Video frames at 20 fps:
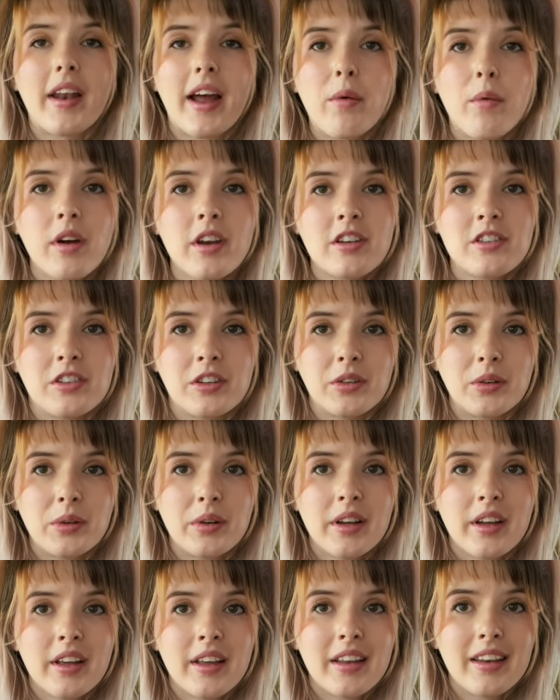I wanna do
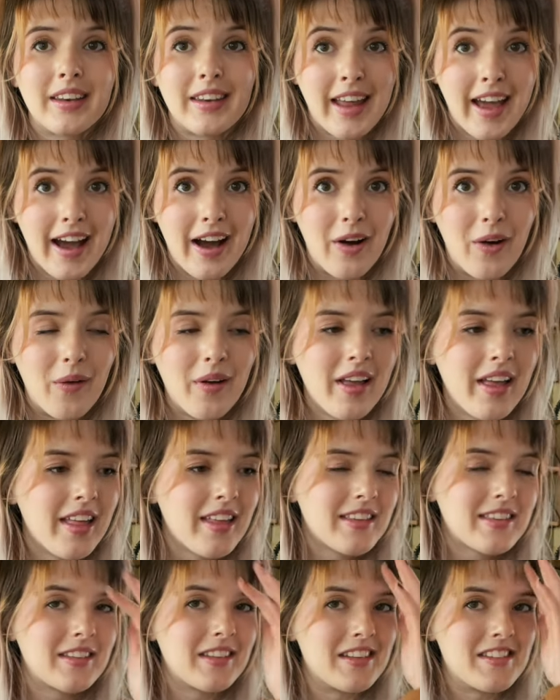now,
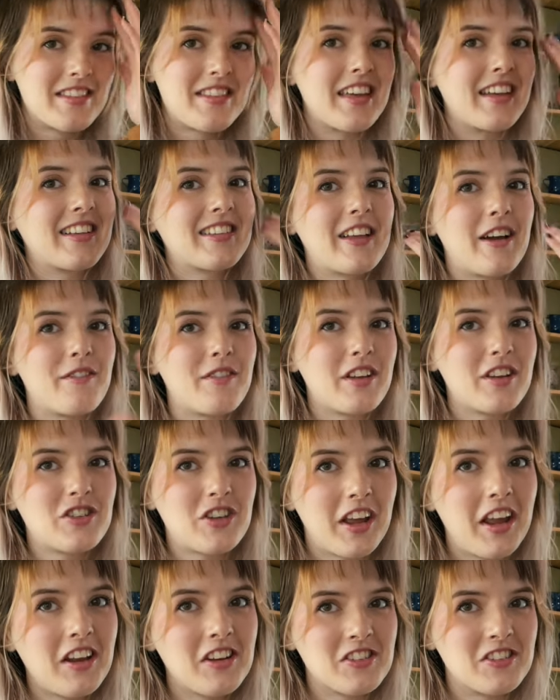since things have
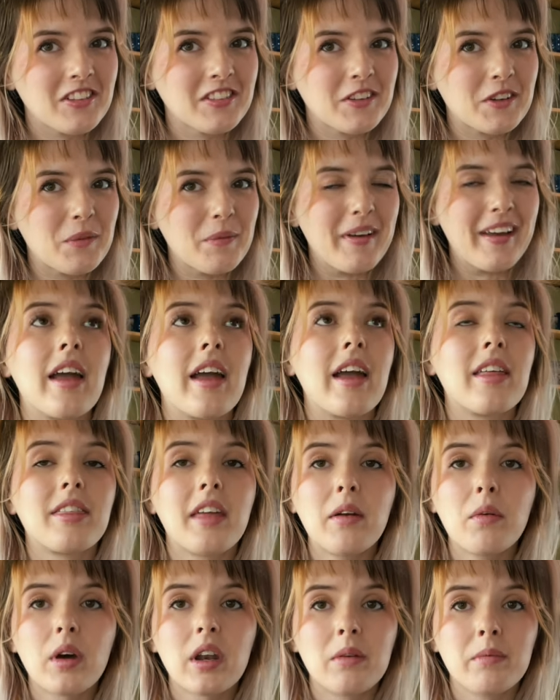changed a little bit, I
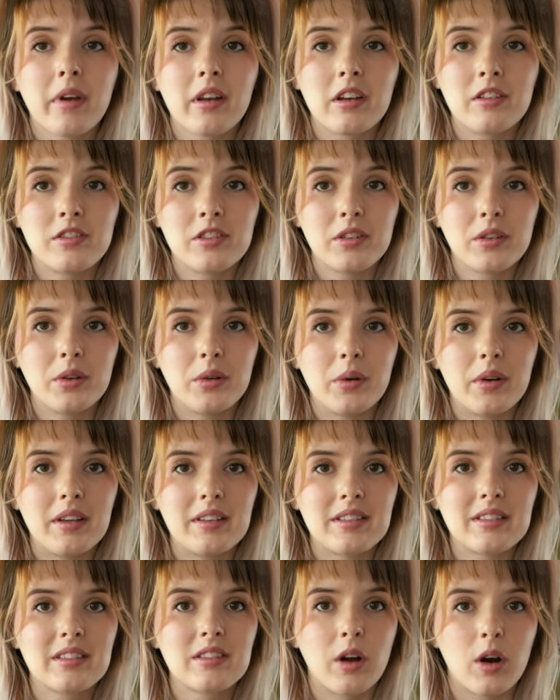think what I'm gonna do is
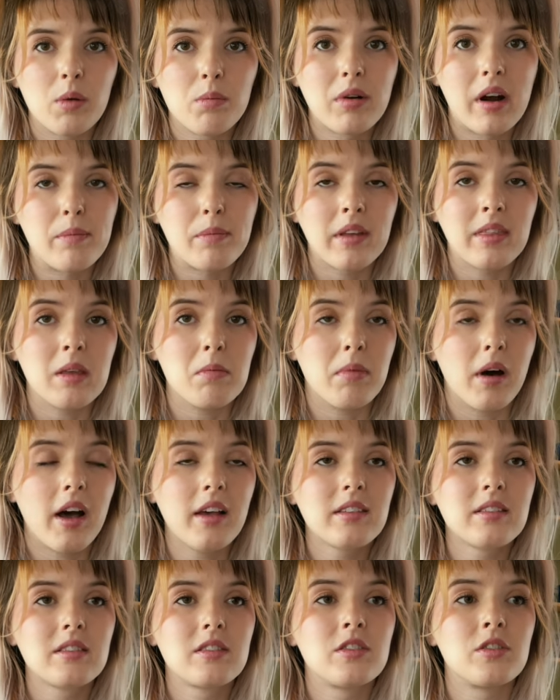start prepping the
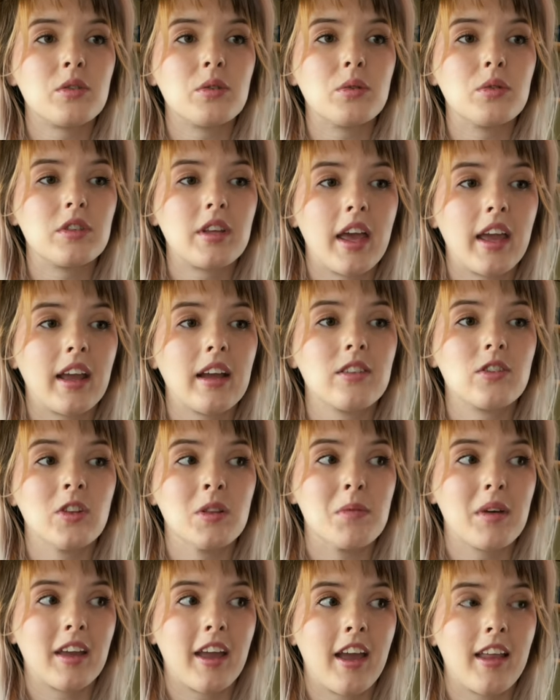bus to take it to the
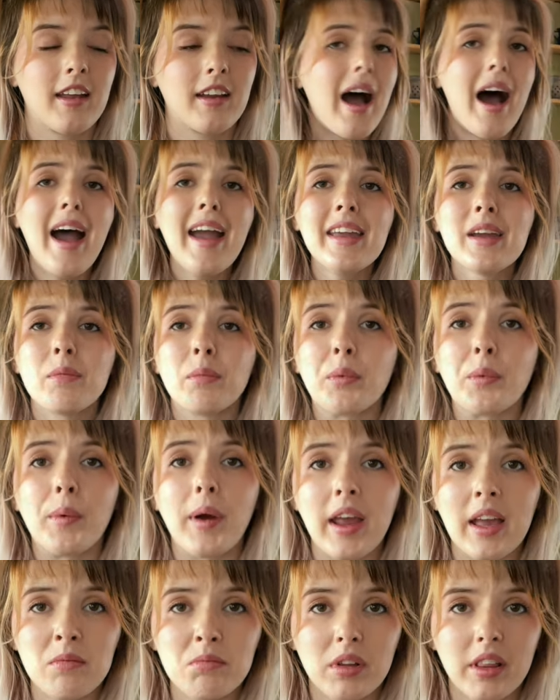mechanic. I am
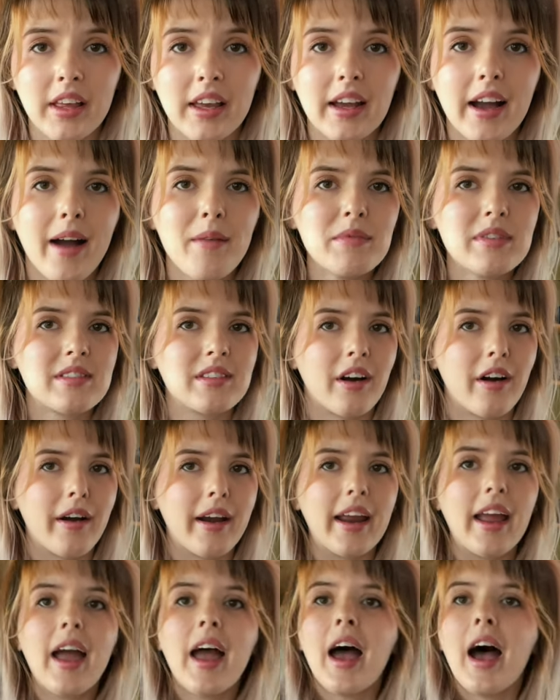rambling, I'm sorry.